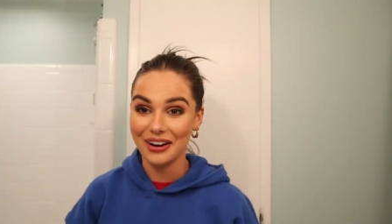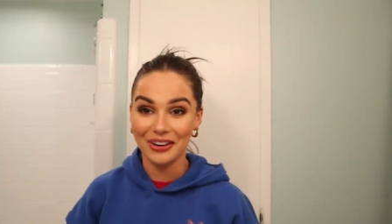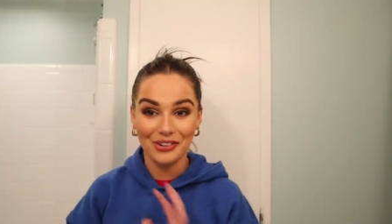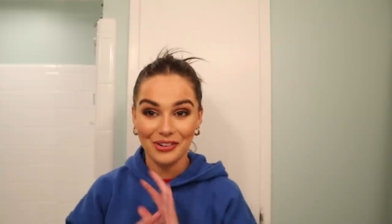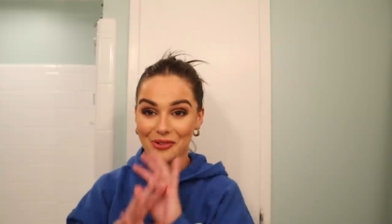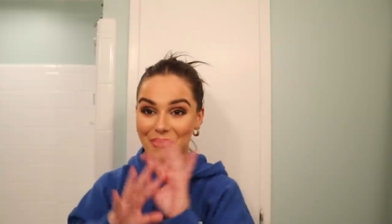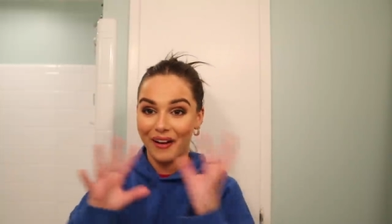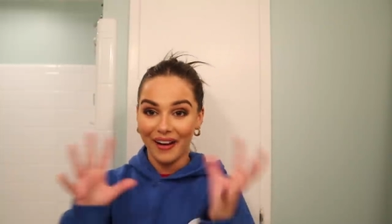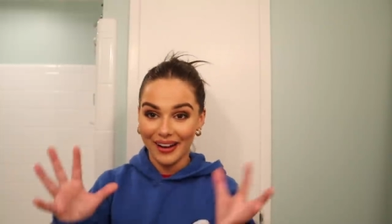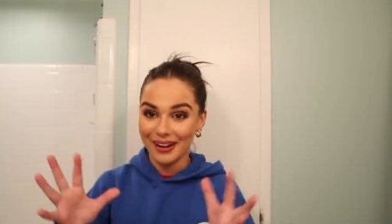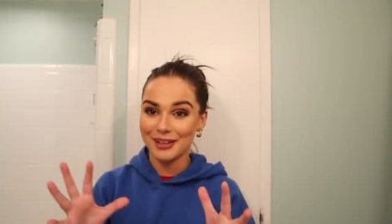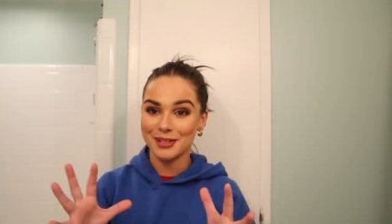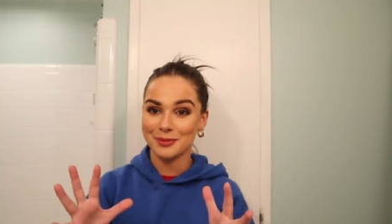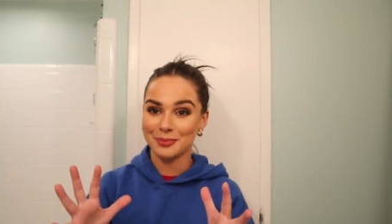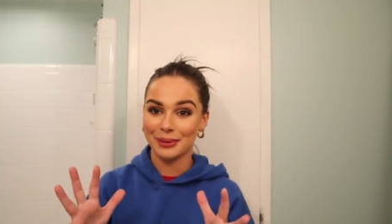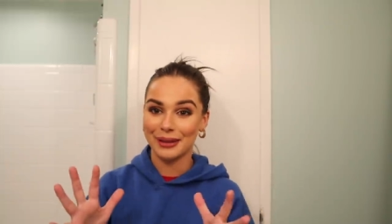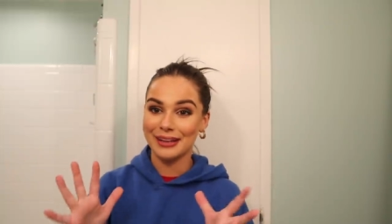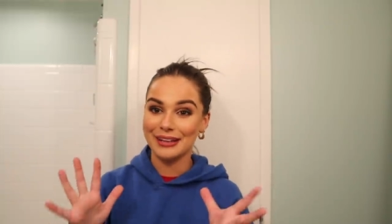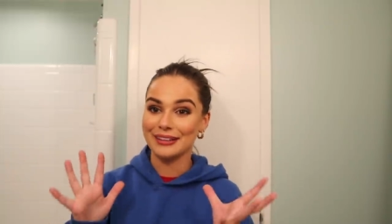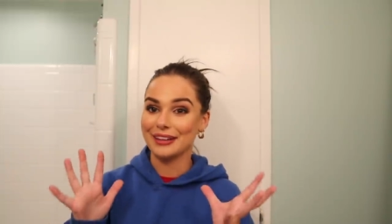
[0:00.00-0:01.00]
I don't know why I
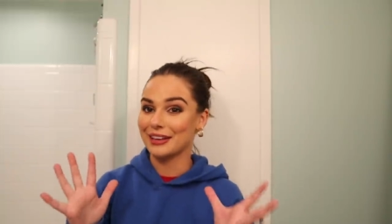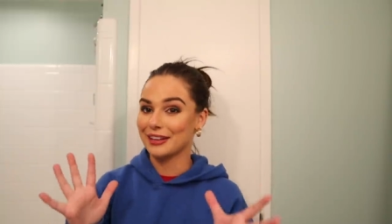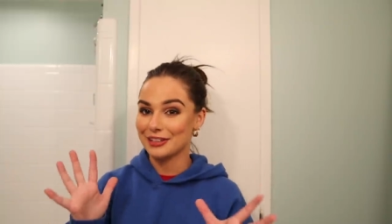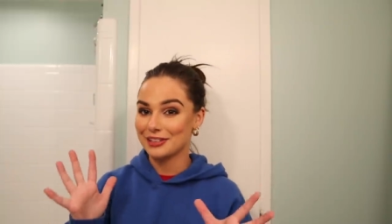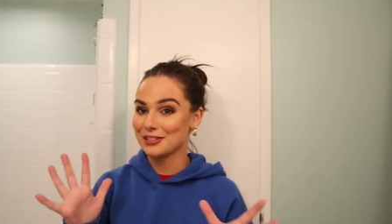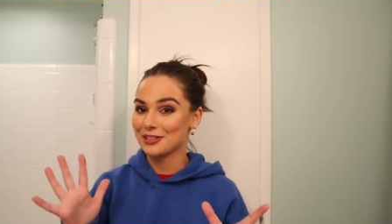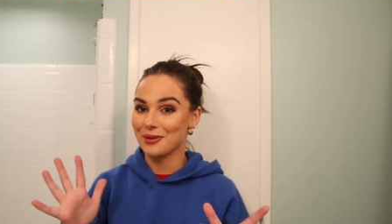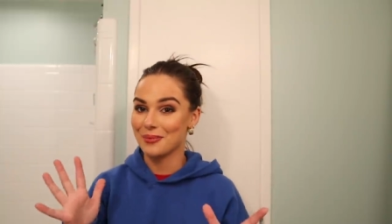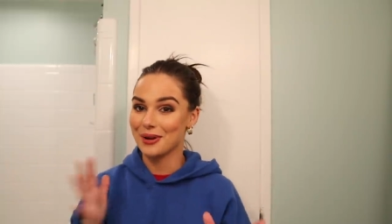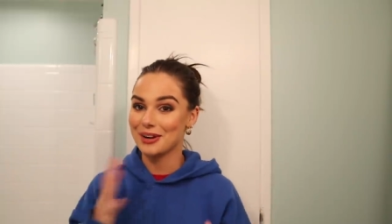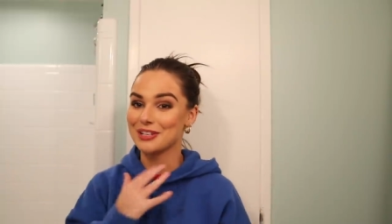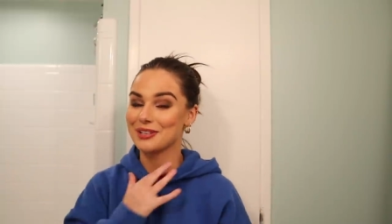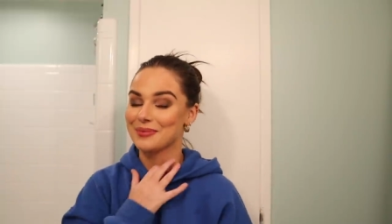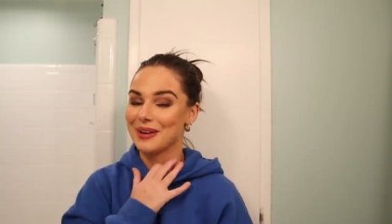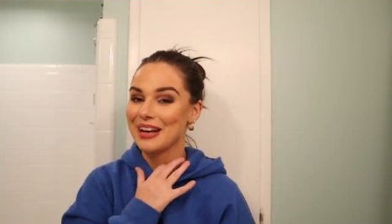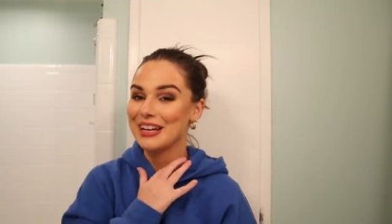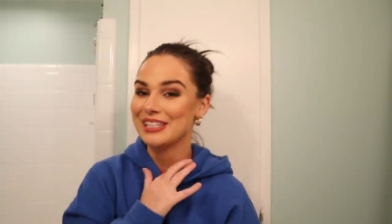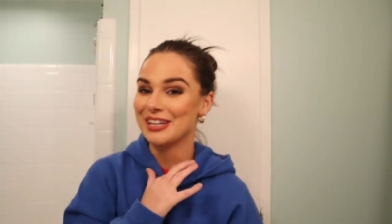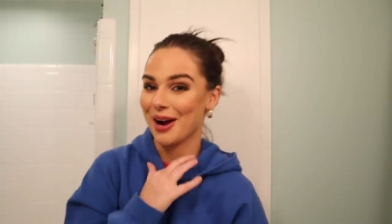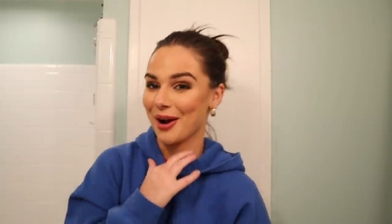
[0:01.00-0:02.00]
explained like so much of
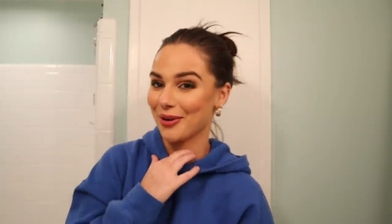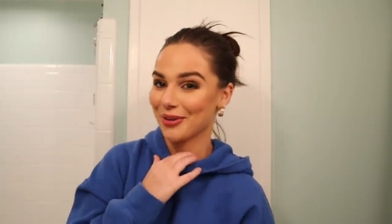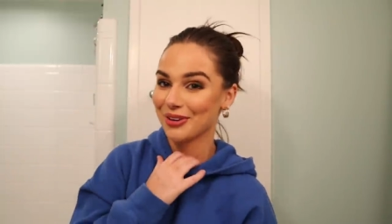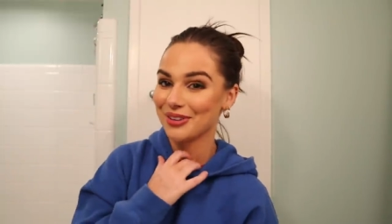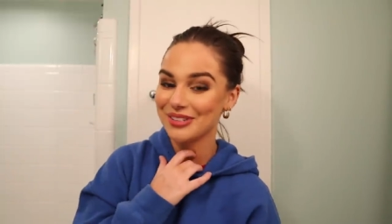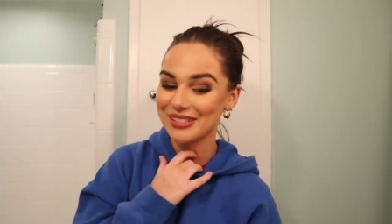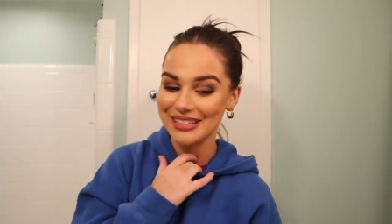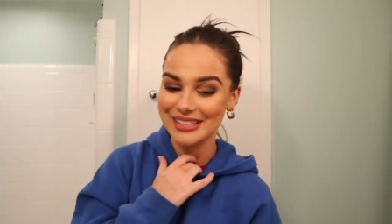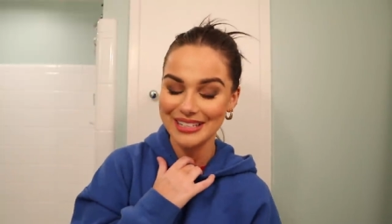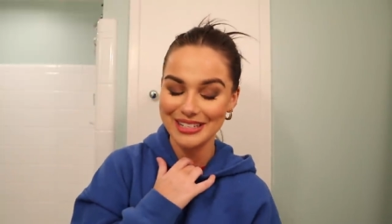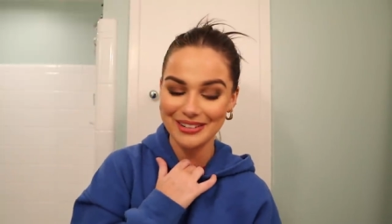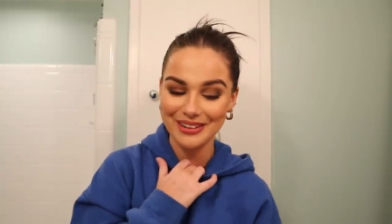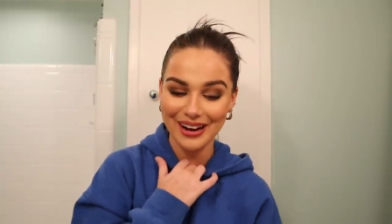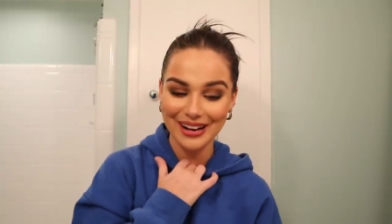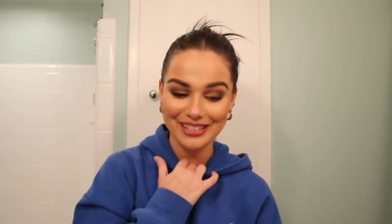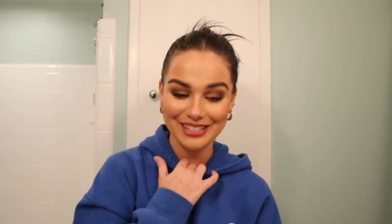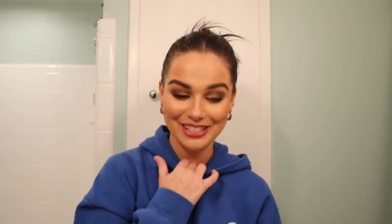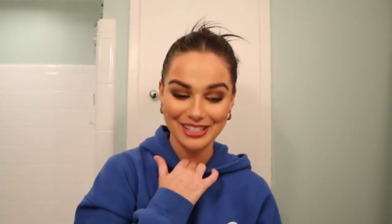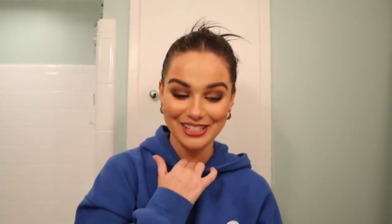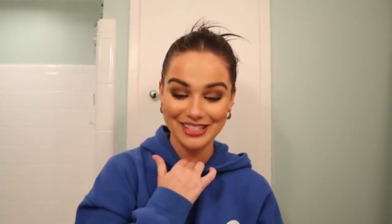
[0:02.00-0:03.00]
my shower routine to you
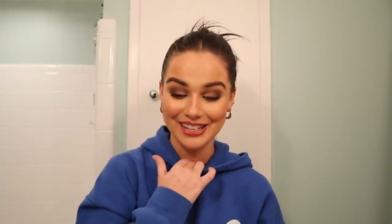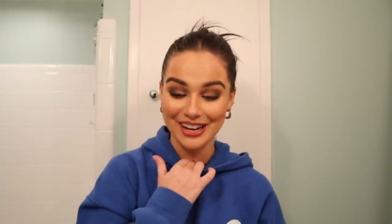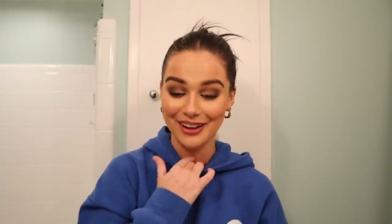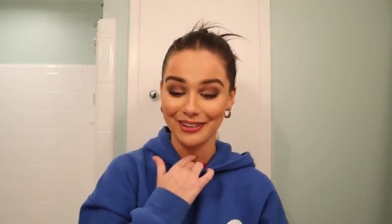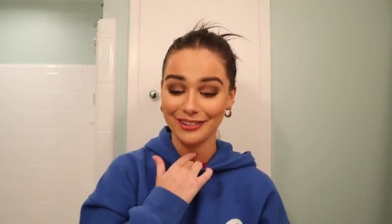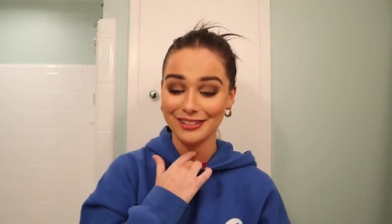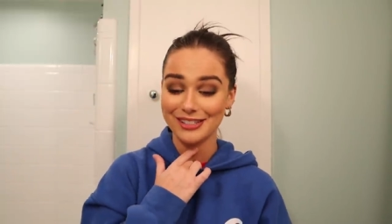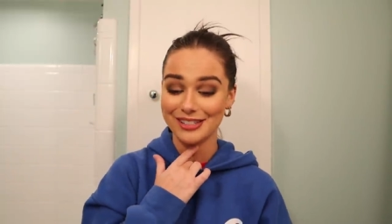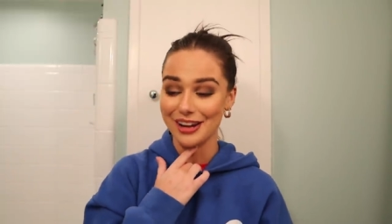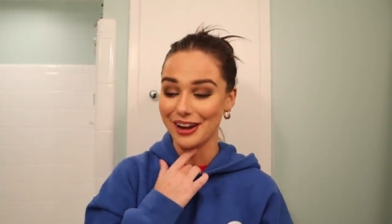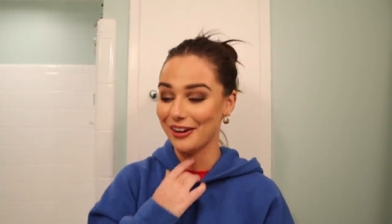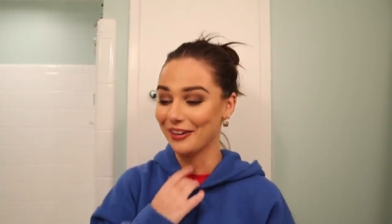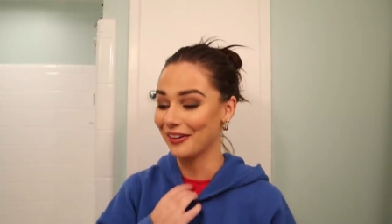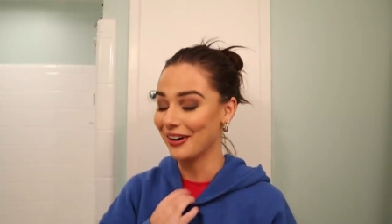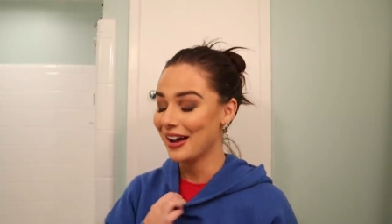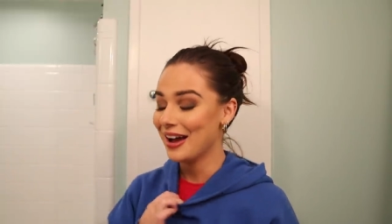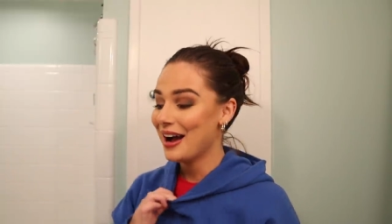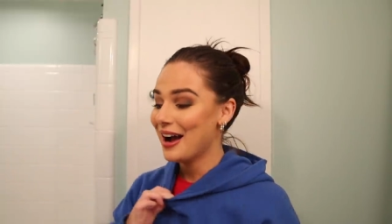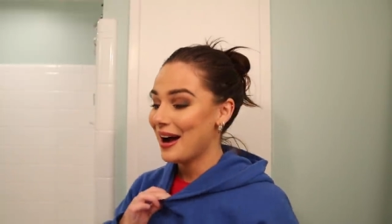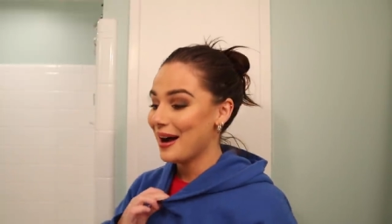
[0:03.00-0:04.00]
guys just now. So I'm